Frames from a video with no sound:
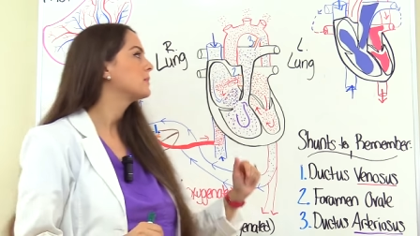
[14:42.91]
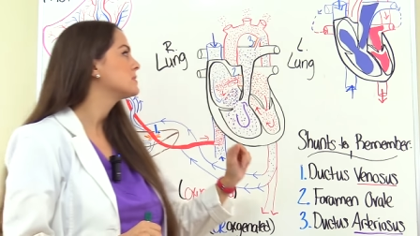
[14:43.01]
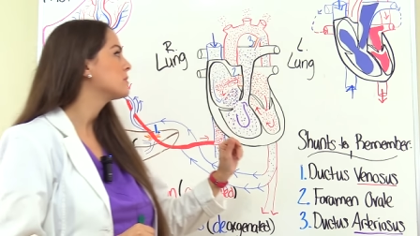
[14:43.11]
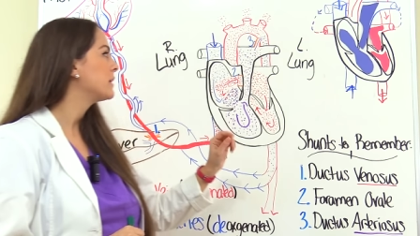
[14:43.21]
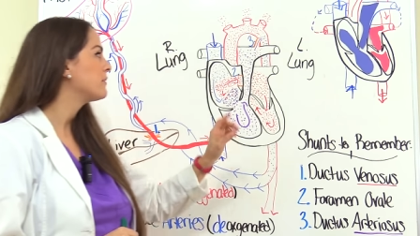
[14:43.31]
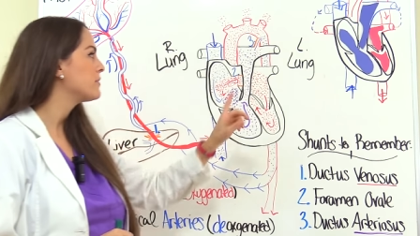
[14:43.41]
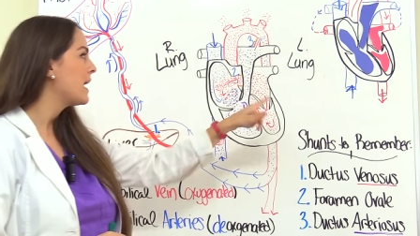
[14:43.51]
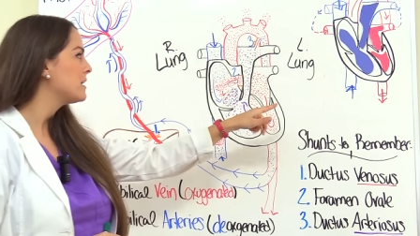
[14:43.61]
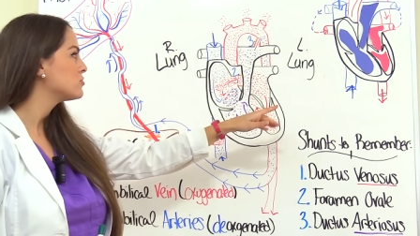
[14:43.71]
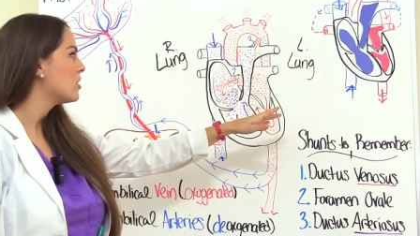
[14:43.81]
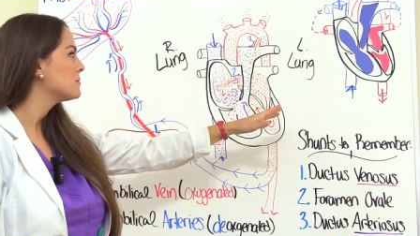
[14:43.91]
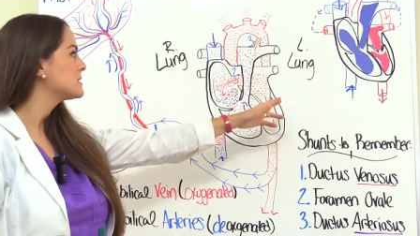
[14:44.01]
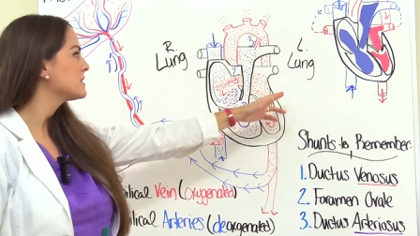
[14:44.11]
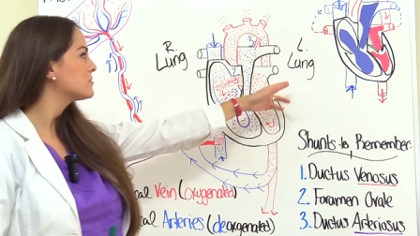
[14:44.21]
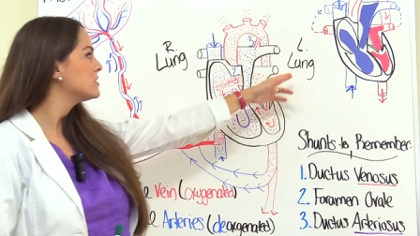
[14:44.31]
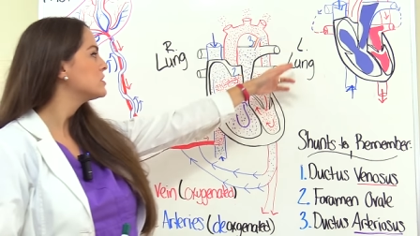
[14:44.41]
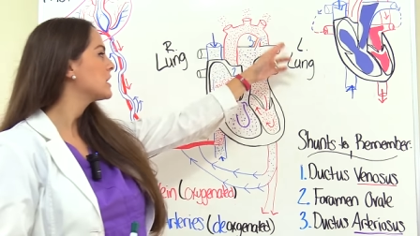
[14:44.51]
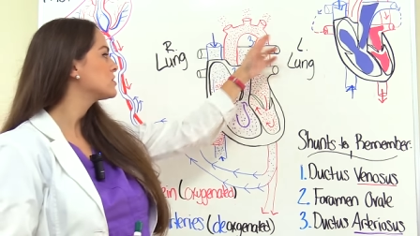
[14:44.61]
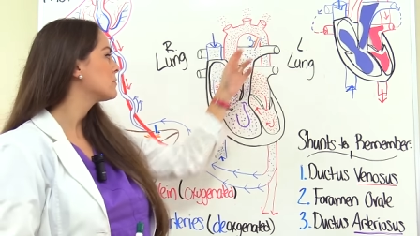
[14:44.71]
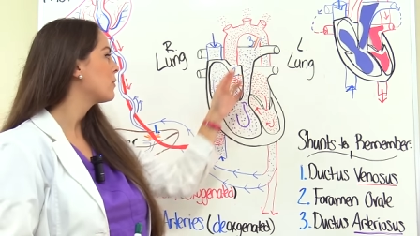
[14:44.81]
So whenever that drops, that's going to
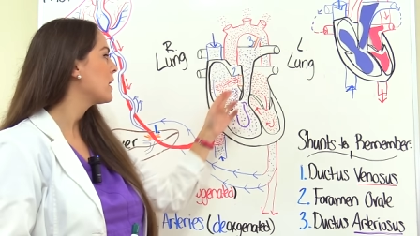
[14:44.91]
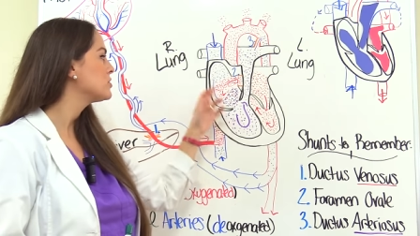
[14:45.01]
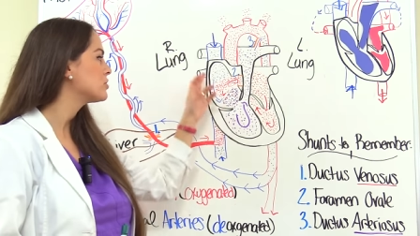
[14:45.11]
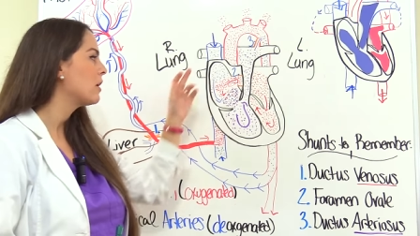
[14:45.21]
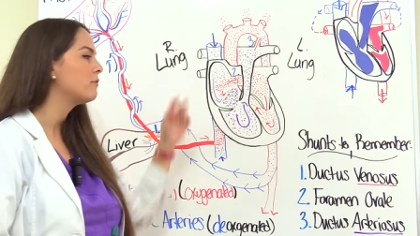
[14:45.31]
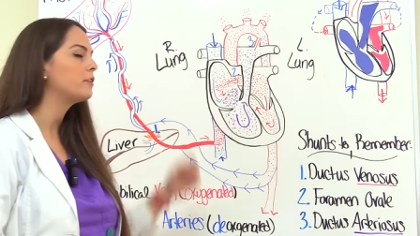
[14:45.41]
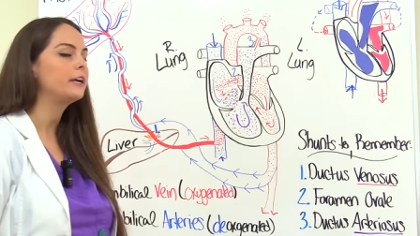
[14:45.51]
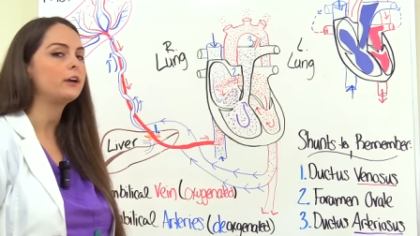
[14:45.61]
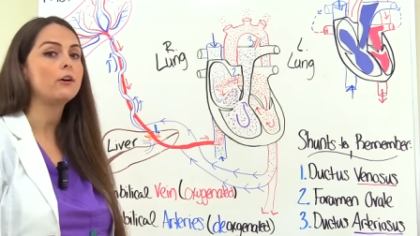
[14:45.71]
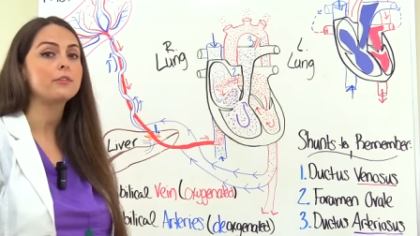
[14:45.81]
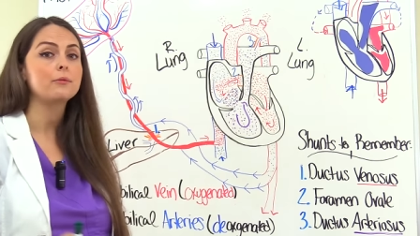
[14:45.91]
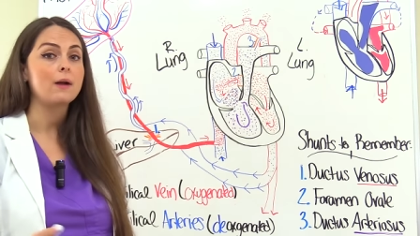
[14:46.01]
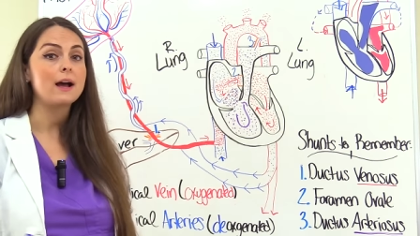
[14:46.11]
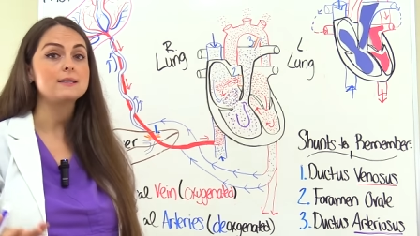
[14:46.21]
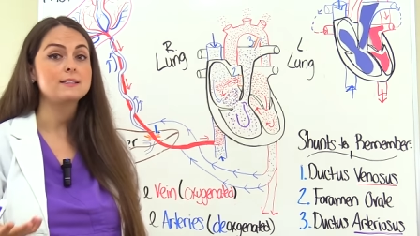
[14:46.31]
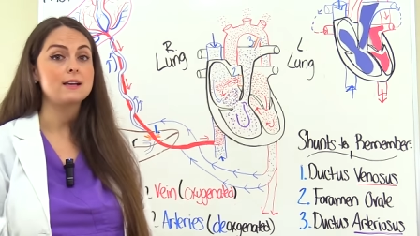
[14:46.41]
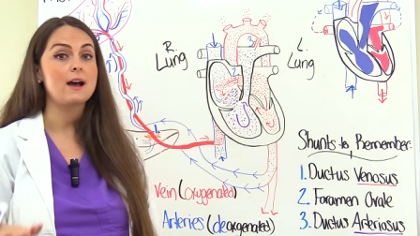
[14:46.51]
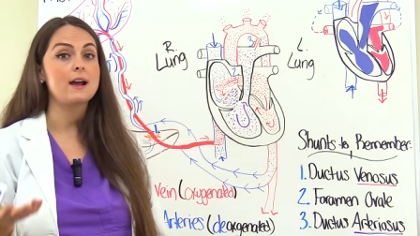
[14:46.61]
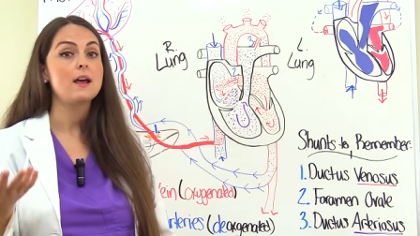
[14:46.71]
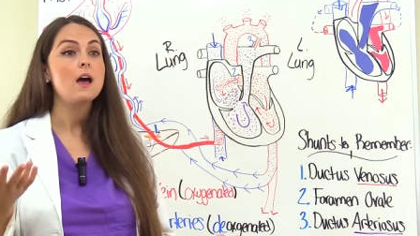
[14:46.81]
change the pressure over here on the right
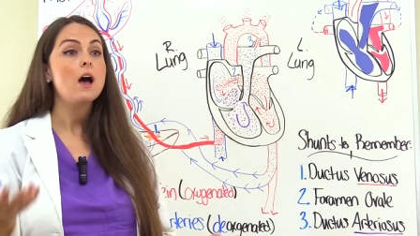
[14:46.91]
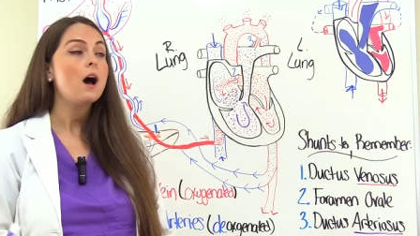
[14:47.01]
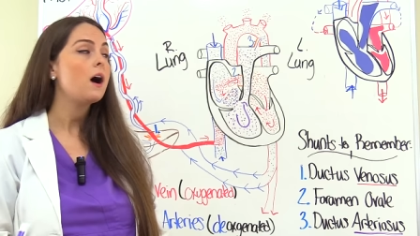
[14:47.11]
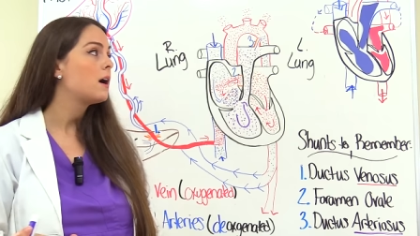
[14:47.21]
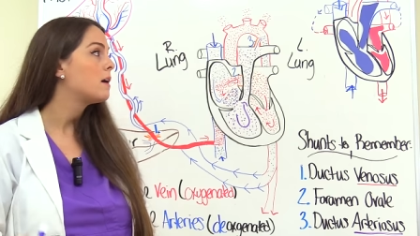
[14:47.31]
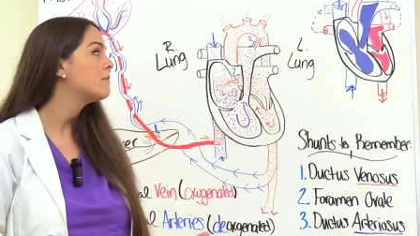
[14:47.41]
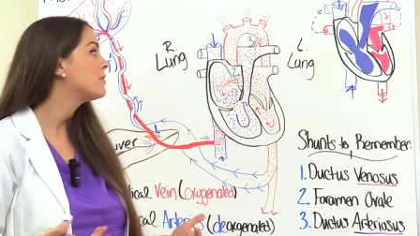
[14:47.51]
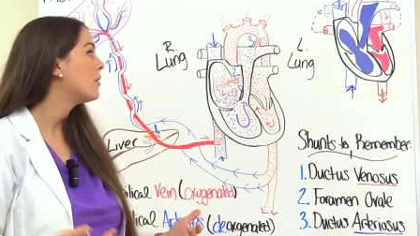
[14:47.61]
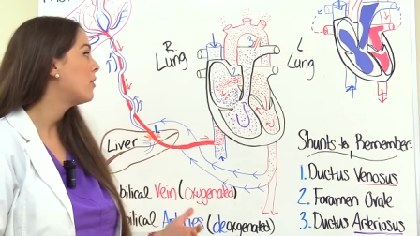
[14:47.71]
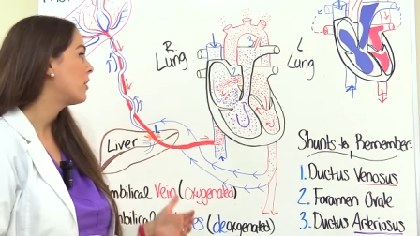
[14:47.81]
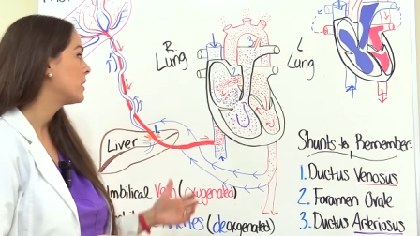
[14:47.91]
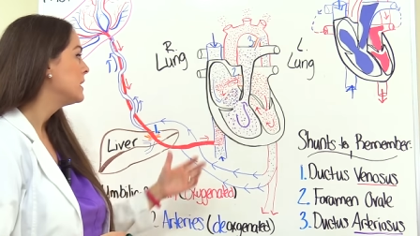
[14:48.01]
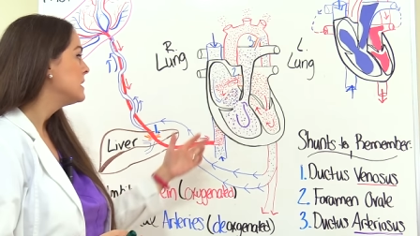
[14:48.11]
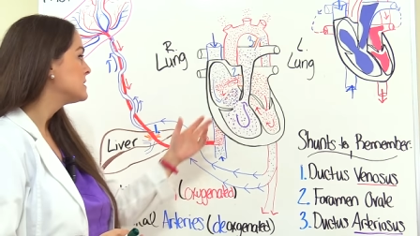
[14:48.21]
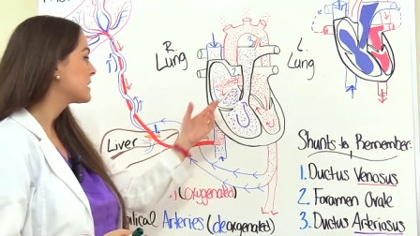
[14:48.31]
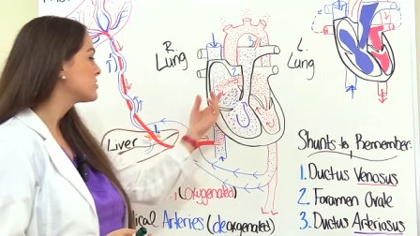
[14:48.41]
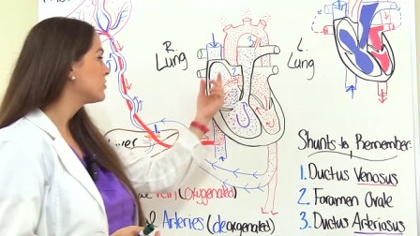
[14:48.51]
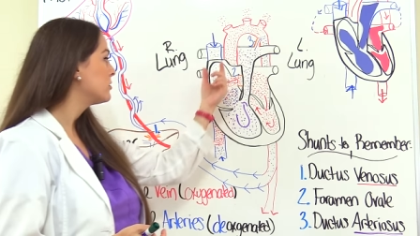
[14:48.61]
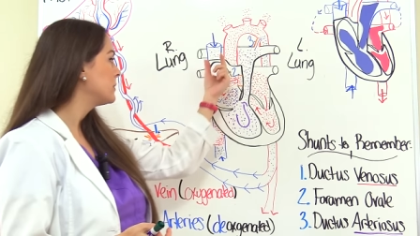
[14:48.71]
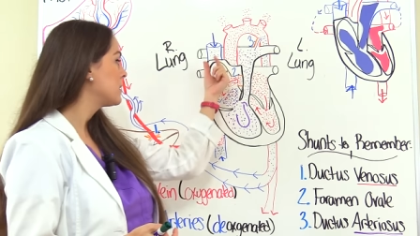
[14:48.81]
side of the heart. It's
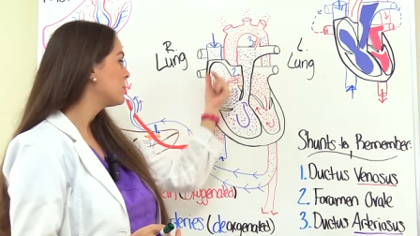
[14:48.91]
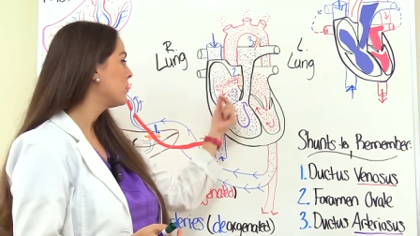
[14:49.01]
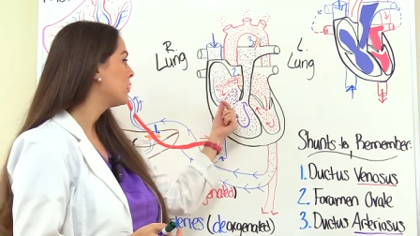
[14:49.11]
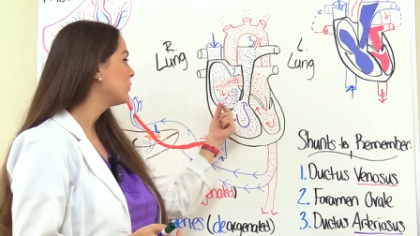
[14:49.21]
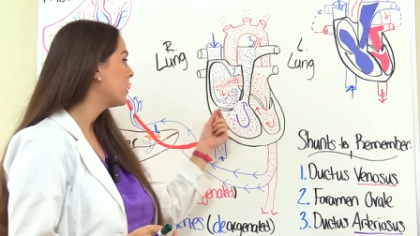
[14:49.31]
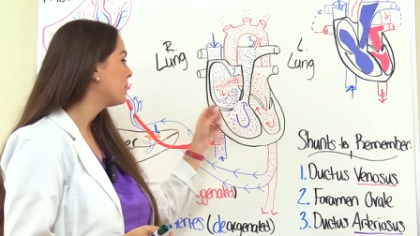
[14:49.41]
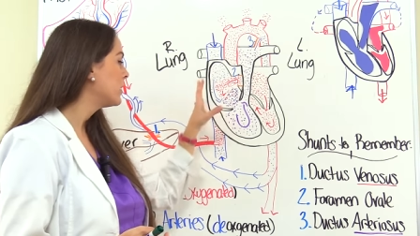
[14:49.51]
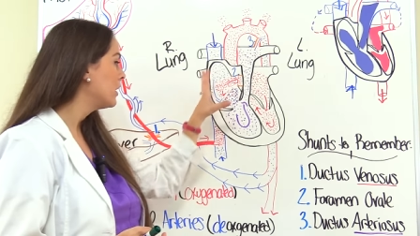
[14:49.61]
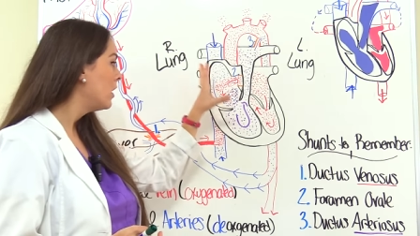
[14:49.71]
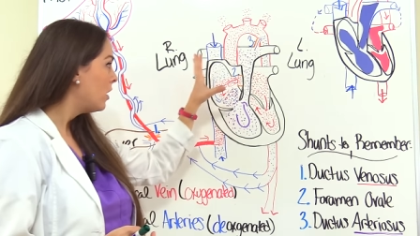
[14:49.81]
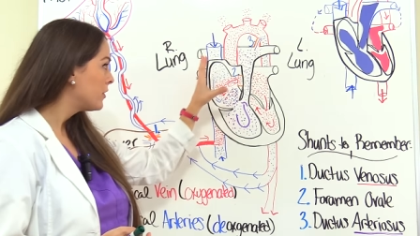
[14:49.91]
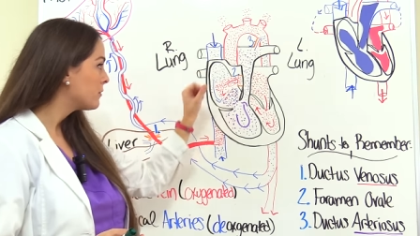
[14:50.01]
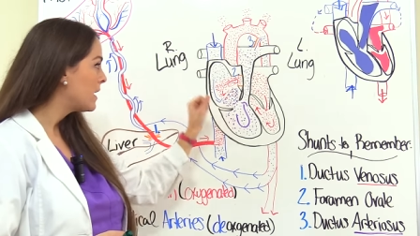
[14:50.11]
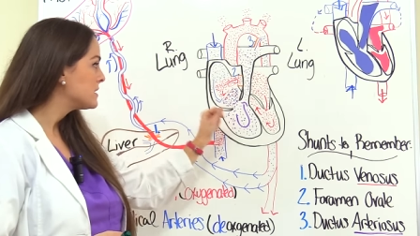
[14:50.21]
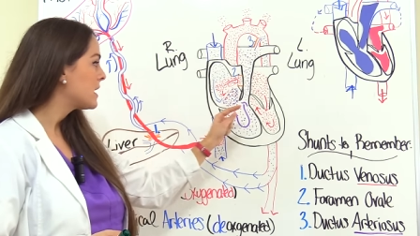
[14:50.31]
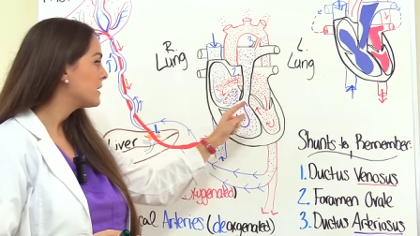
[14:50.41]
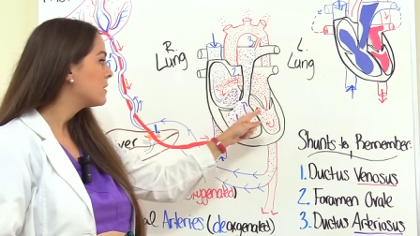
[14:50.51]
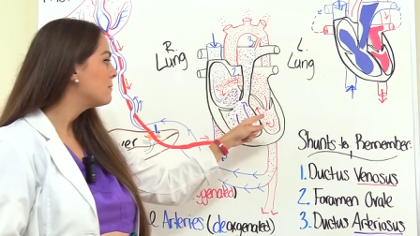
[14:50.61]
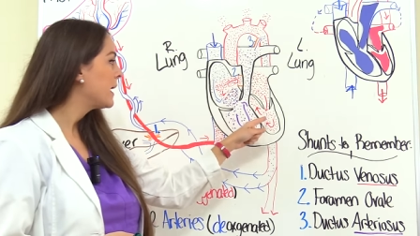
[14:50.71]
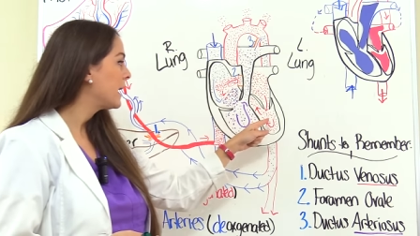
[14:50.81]
actually going to become a lot lower on the right side
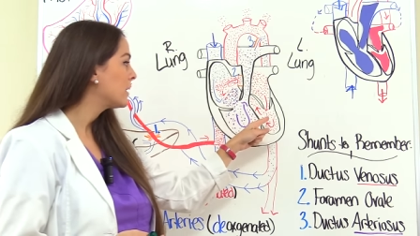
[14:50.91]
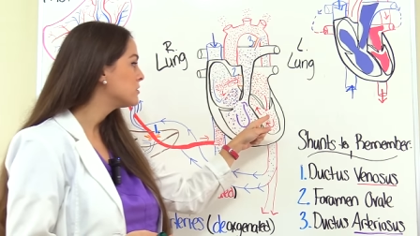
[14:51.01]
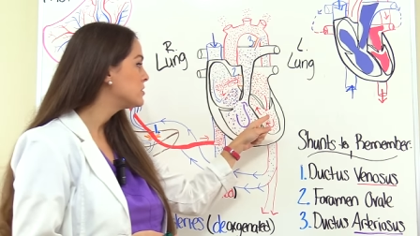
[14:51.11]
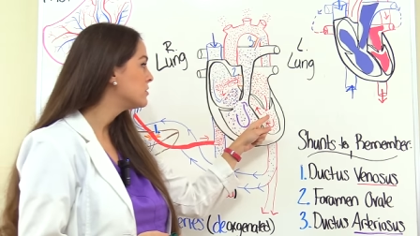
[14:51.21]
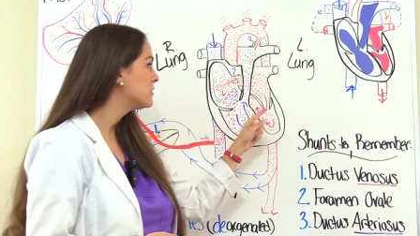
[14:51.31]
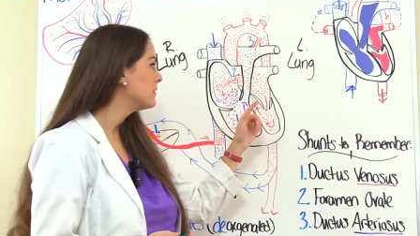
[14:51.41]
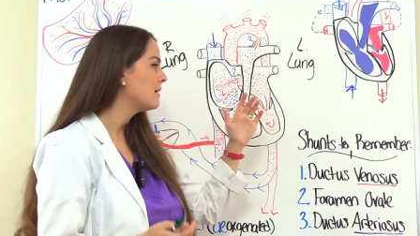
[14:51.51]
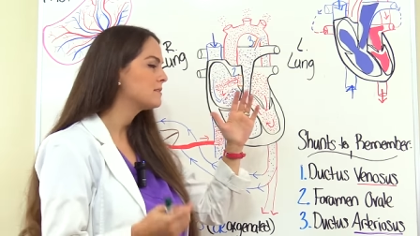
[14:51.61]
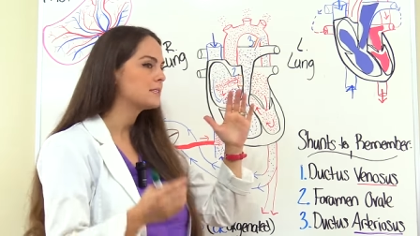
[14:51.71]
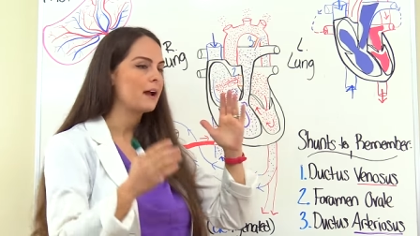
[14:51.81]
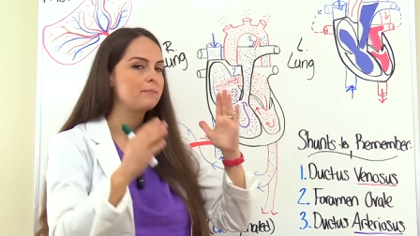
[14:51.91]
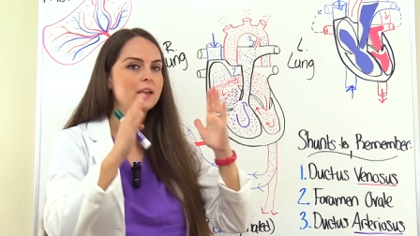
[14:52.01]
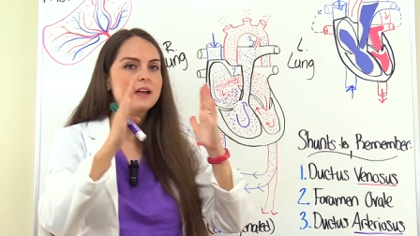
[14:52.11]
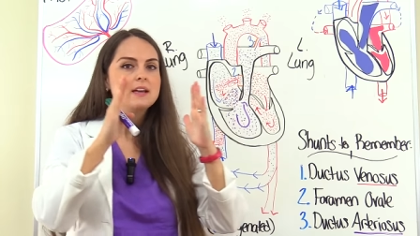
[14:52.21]
compared to the left side.